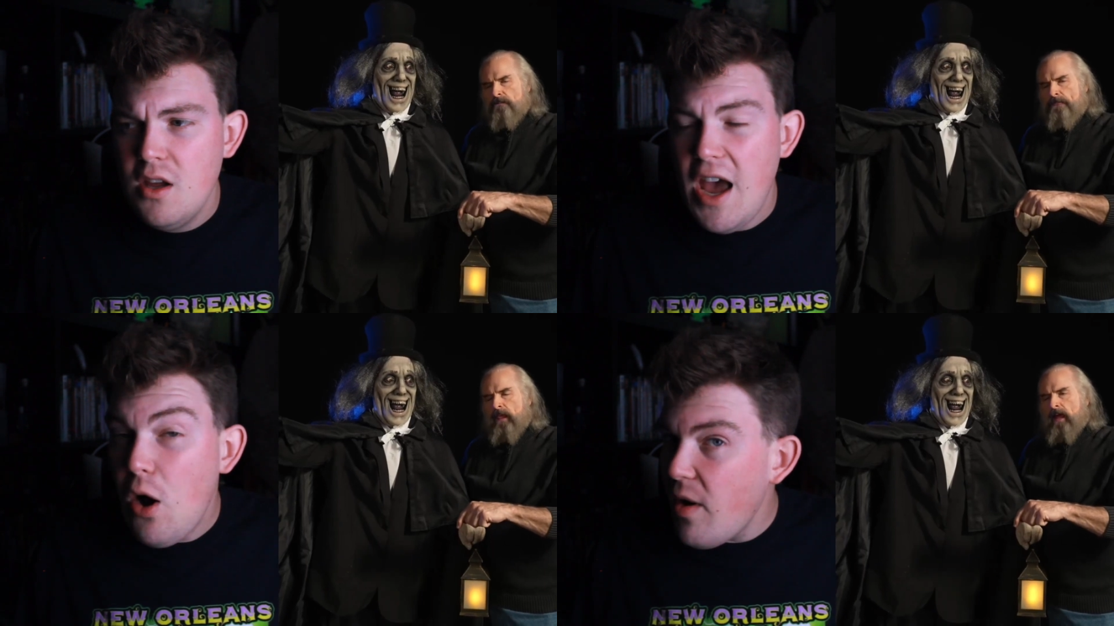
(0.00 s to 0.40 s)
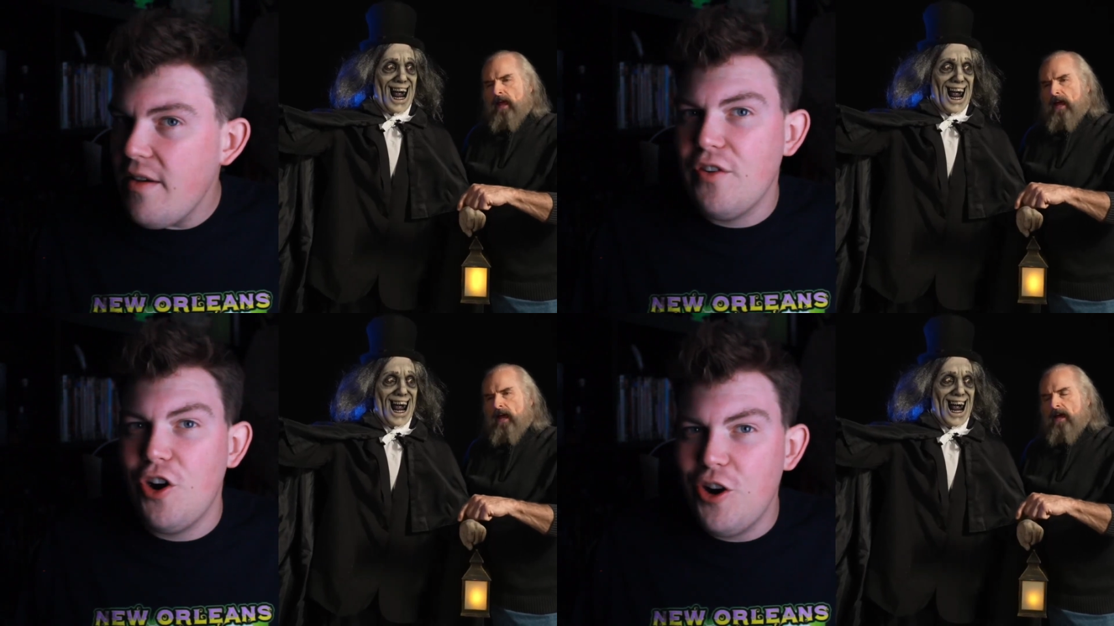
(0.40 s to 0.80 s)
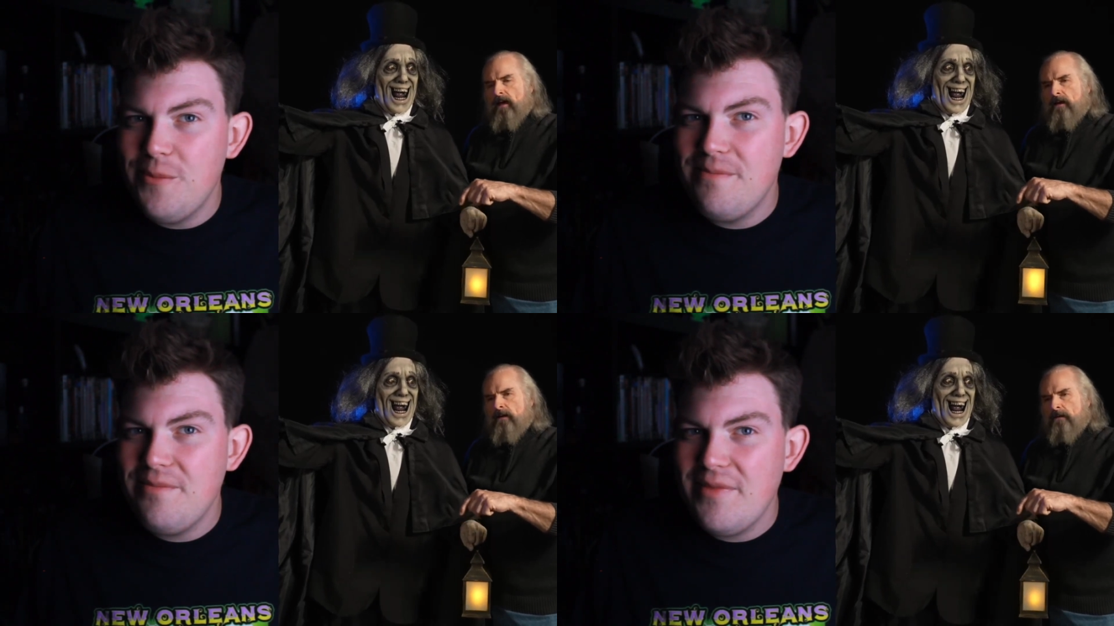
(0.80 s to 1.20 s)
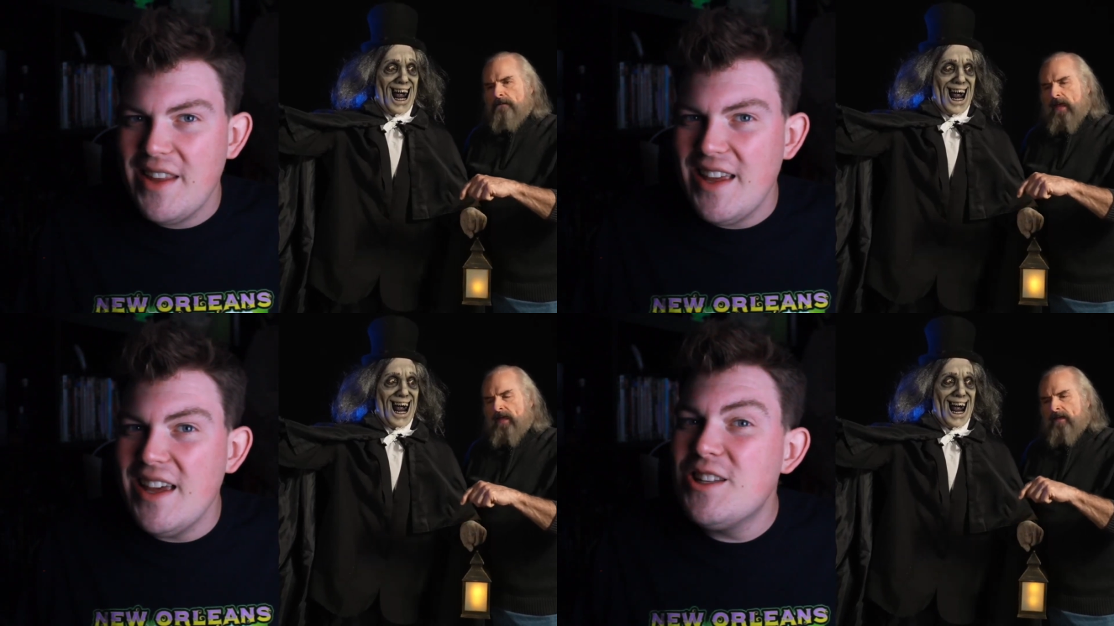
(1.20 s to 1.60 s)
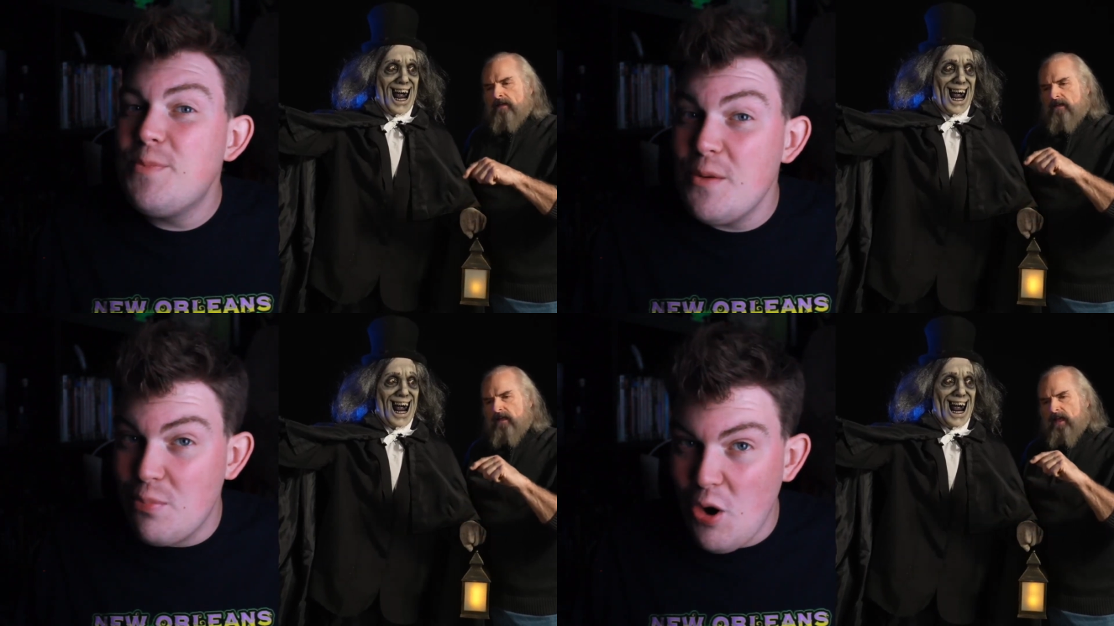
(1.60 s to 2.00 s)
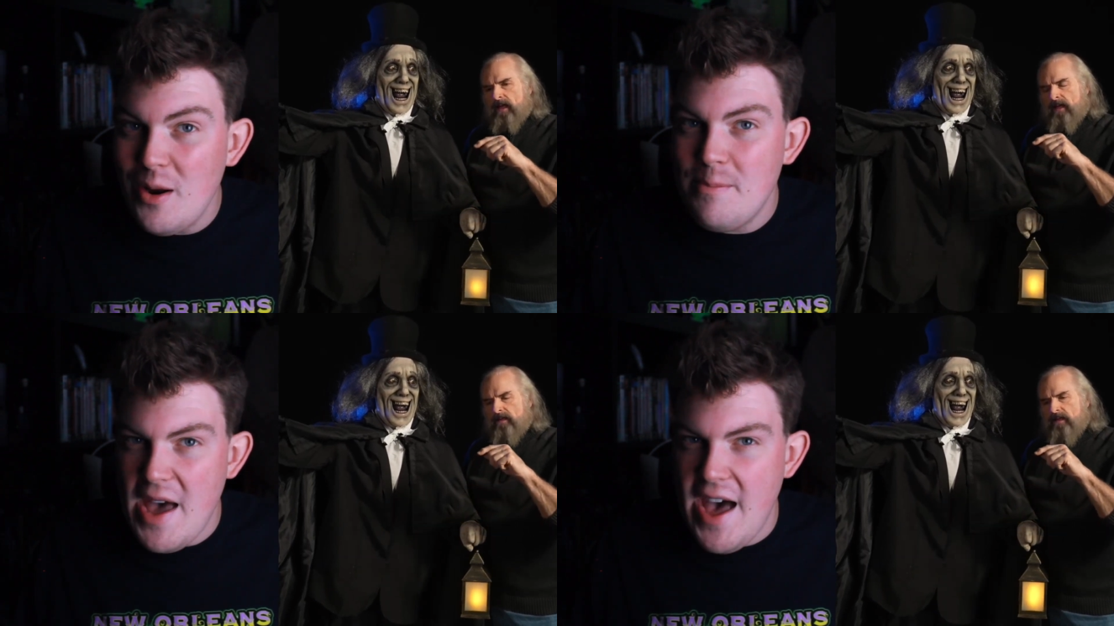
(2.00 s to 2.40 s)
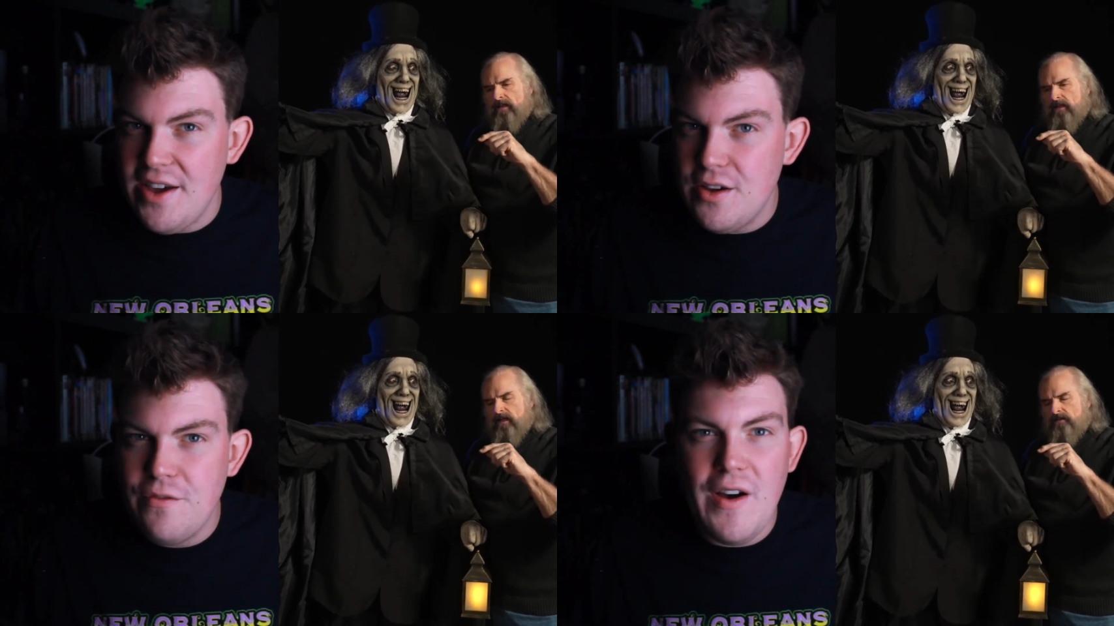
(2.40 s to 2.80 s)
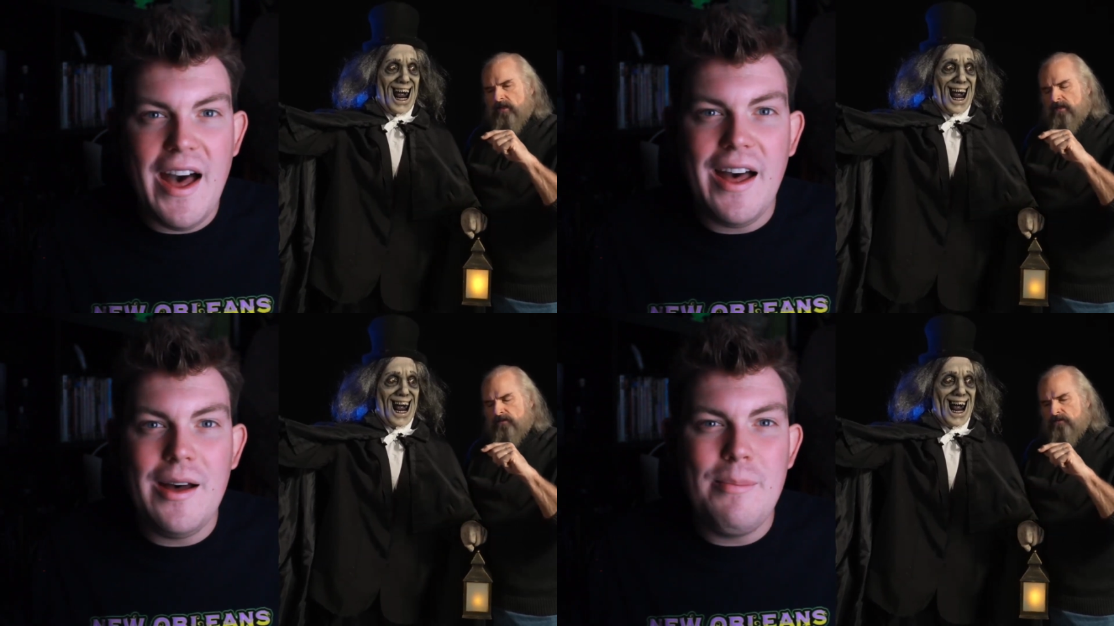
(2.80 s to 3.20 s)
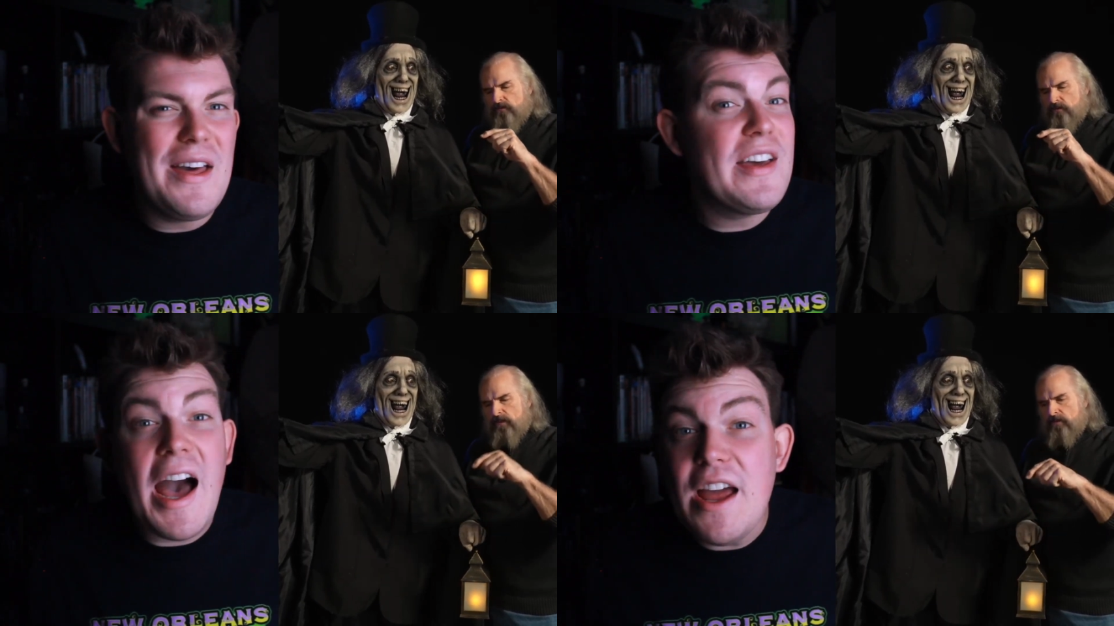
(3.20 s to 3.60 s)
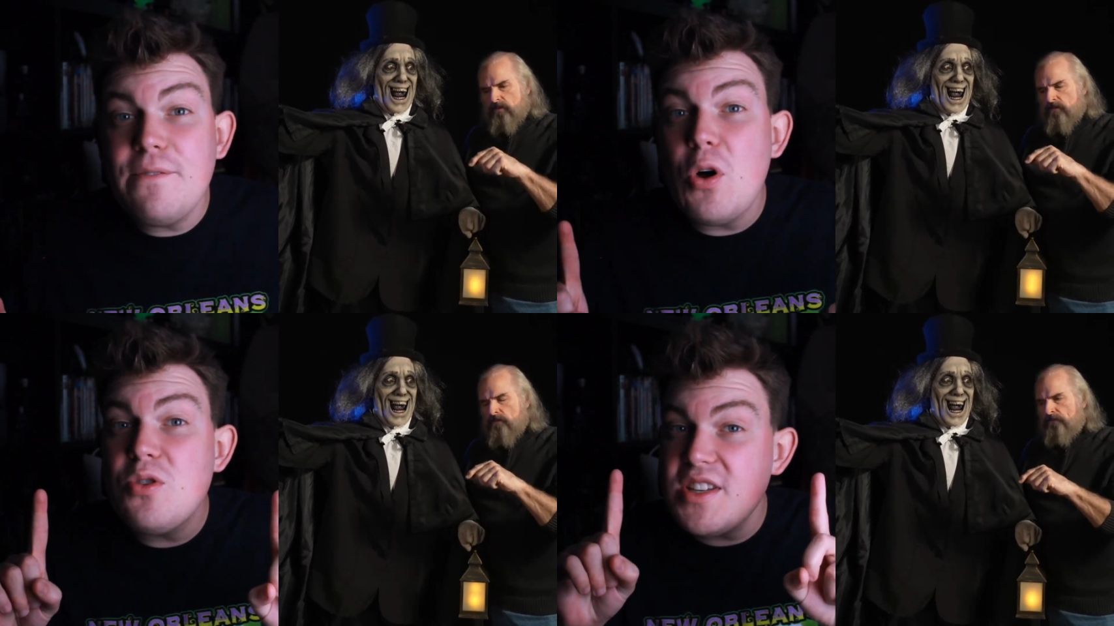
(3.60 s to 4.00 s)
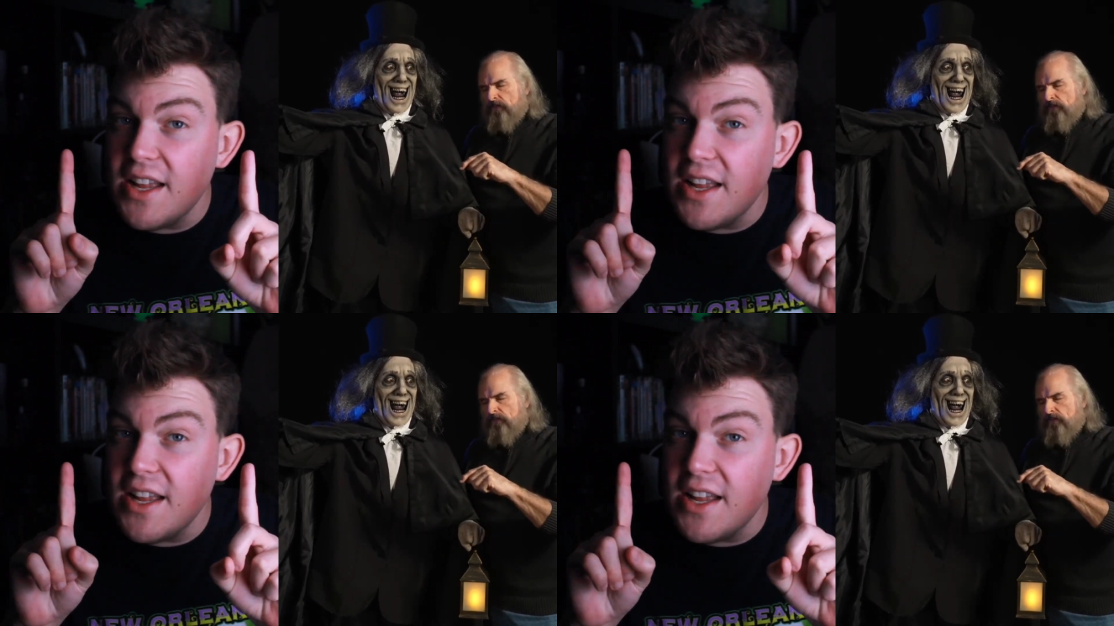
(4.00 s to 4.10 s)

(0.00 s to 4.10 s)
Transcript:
Speaker 1: However, it's been brought back by the kind folks